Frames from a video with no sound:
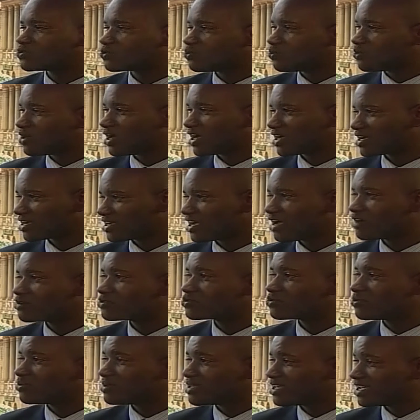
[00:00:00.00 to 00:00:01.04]
work, how
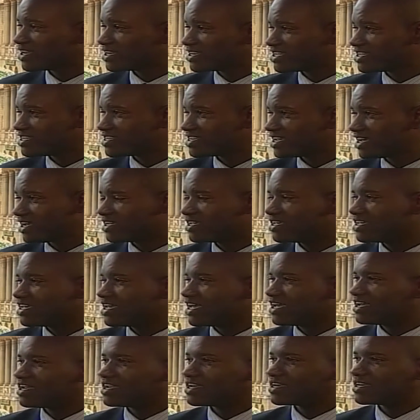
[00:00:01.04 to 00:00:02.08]
to be a leader.
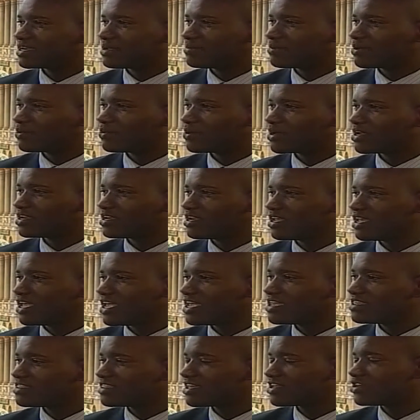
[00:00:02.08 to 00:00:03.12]
Number one,
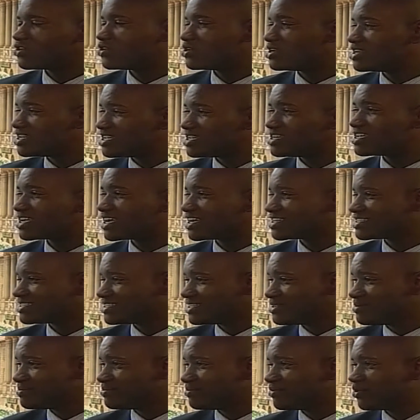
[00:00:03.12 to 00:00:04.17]
either you're leading a
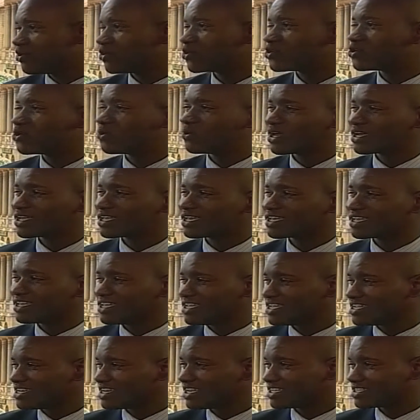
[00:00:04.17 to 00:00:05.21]
team or you're working
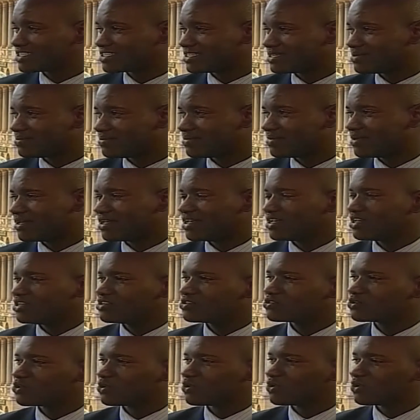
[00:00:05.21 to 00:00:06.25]
in a team.
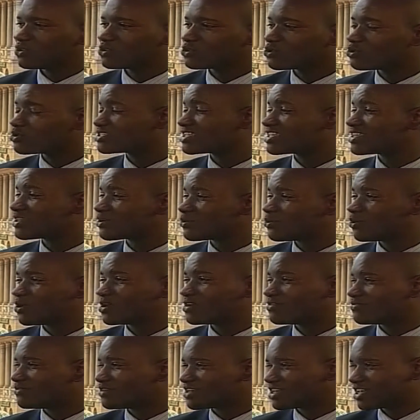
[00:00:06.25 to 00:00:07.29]
So those are the
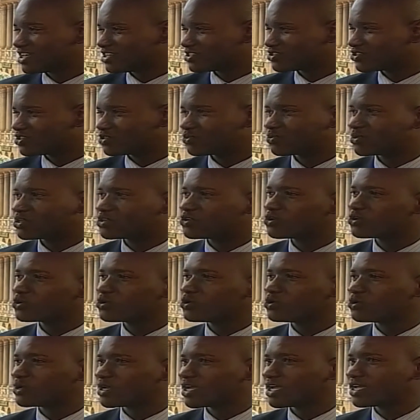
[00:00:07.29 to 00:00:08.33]
qualifications. We don't
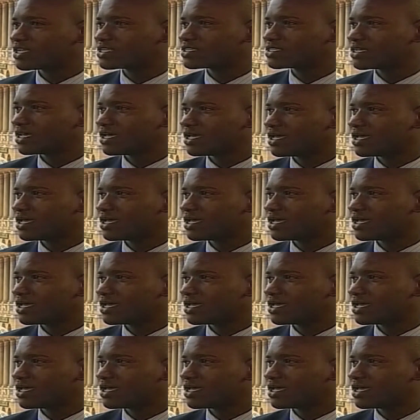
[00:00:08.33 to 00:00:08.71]
look at